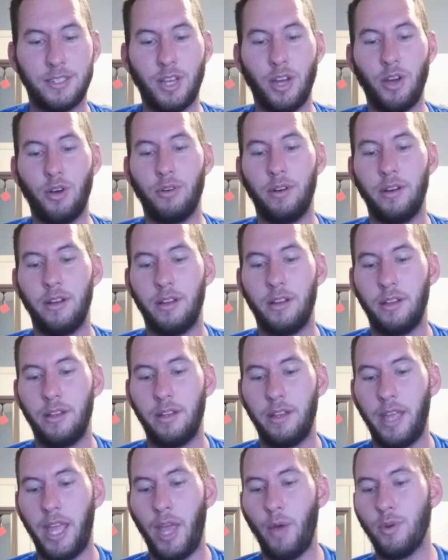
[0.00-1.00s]
So
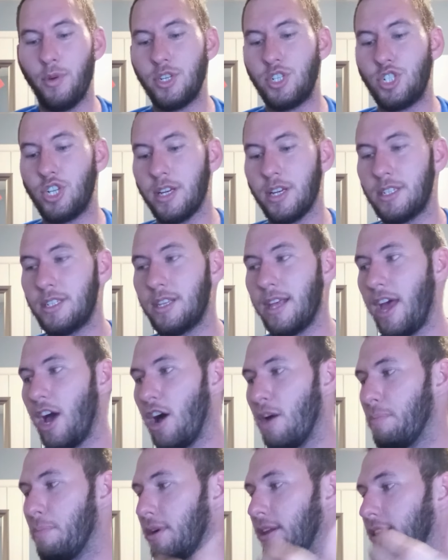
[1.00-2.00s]
it was just to
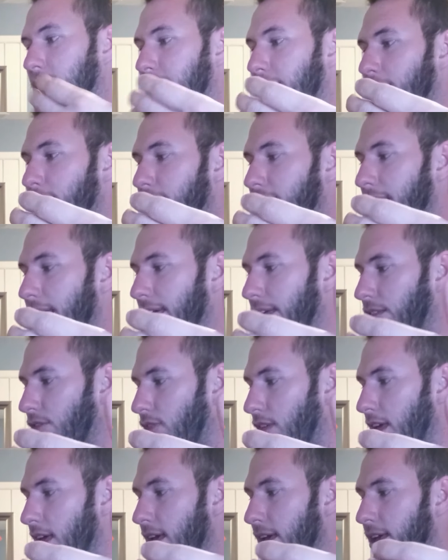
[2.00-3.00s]
help
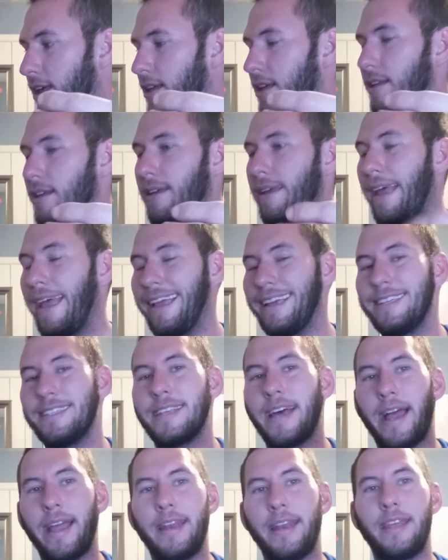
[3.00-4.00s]
alleviate the
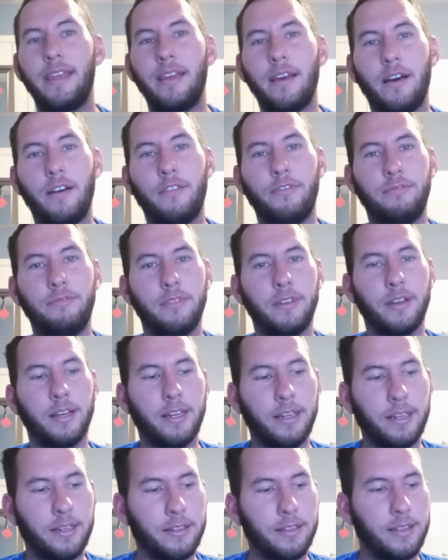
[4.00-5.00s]
anxiety of,
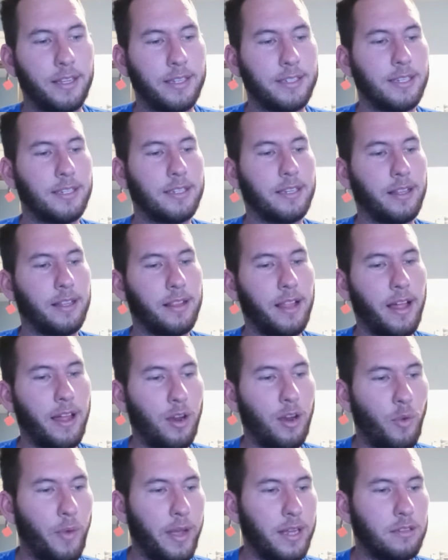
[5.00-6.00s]
huh, that's a
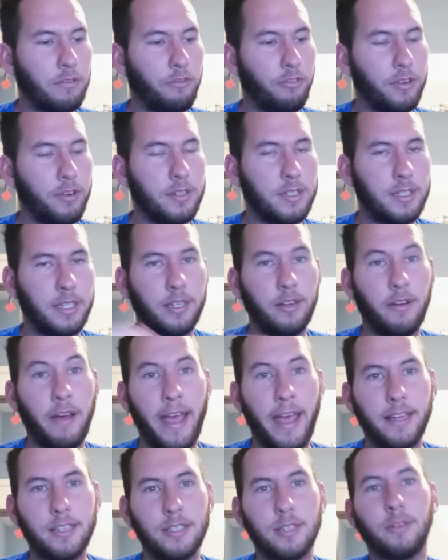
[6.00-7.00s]
lot of weight for a single
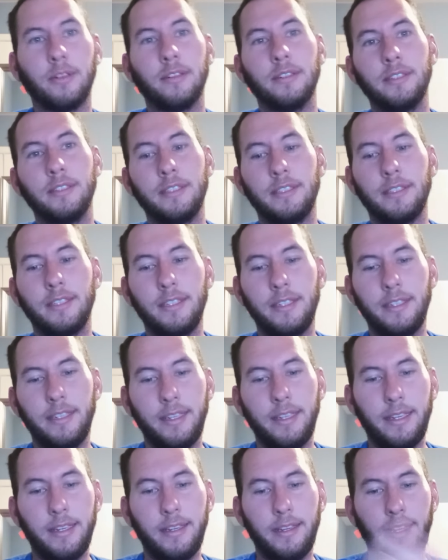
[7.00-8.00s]
axle.
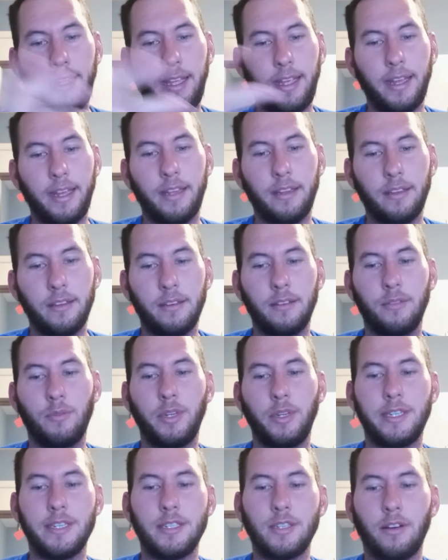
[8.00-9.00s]
And
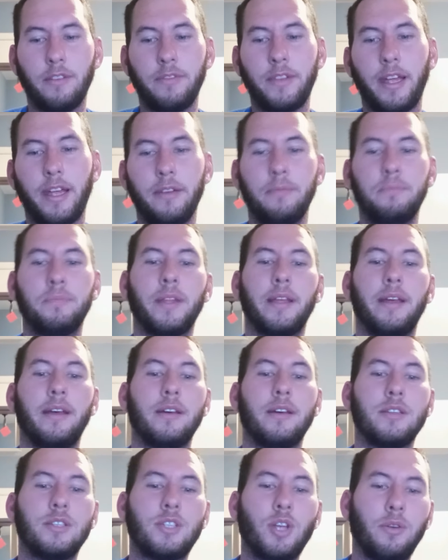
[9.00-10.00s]
we just solved that.
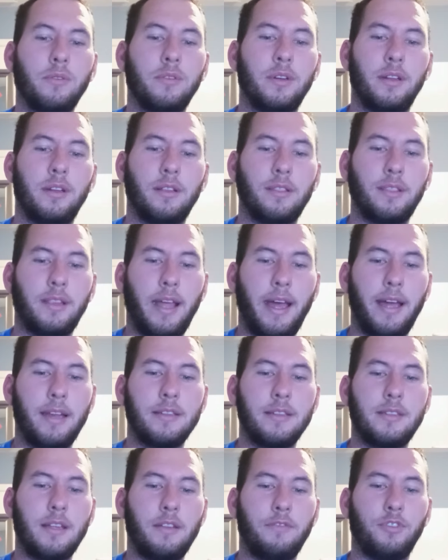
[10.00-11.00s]
So that
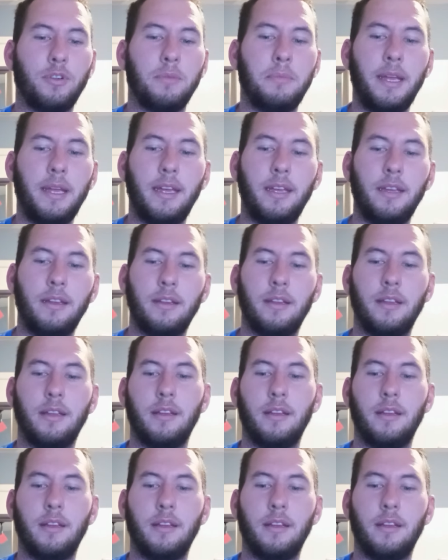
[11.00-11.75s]
is it for me.